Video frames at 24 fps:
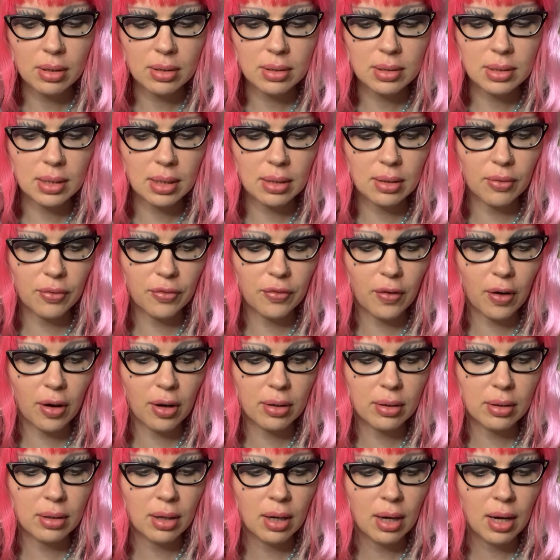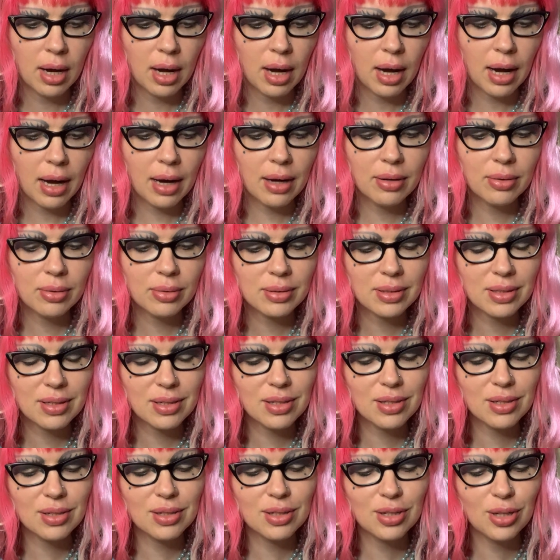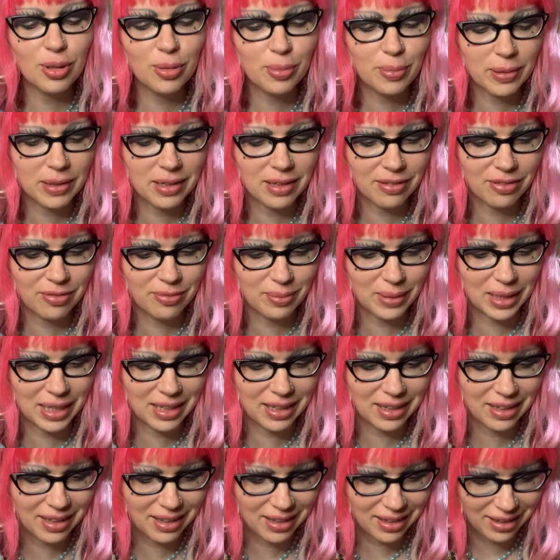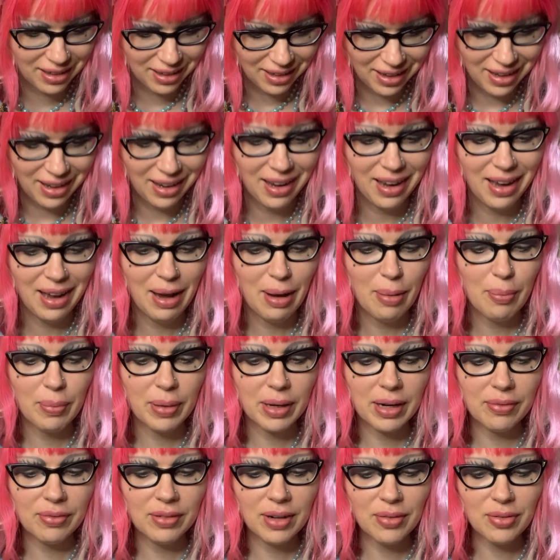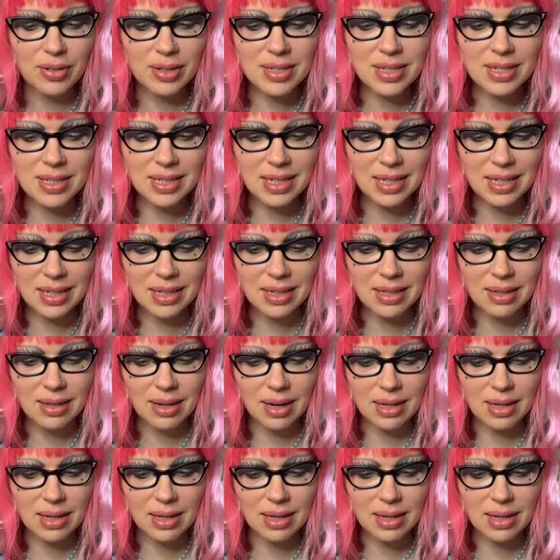said the fawn. "How stupid of me. But I've never seen